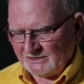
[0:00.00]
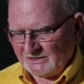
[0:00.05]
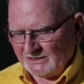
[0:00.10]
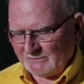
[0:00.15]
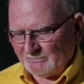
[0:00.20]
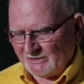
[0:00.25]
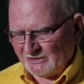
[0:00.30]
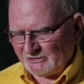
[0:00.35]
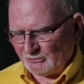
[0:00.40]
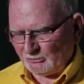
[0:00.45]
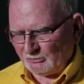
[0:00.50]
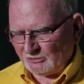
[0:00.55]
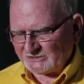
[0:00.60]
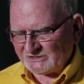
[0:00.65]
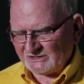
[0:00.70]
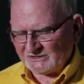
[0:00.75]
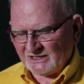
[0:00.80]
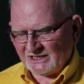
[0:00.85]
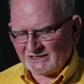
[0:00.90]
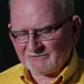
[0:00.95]
in my role as
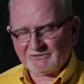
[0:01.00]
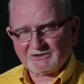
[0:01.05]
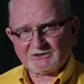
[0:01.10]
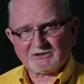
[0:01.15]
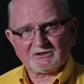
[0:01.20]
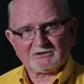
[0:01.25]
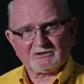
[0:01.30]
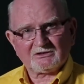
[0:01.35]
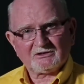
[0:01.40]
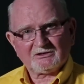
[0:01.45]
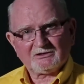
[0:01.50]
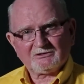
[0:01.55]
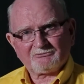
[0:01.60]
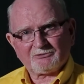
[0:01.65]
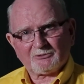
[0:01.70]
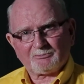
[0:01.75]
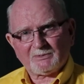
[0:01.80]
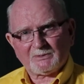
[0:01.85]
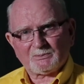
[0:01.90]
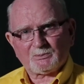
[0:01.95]
an advocate
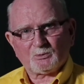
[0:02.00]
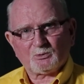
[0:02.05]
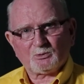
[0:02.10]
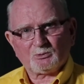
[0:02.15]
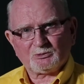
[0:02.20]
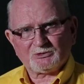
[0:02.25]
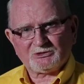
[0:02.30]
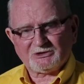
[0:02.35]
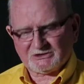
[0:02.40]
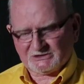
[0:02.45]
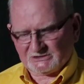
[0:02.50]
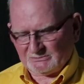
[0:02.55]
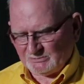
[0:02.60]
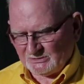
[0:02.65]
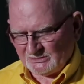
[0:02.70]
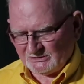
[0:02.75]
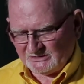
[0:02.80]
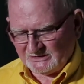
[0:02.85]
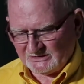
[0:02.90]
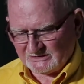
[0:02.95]
for people with
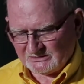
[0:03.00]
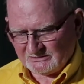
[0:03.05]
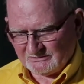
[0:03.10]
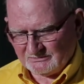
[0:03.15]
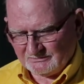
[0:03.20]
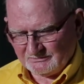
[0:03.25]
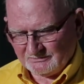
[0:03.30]
disabilities.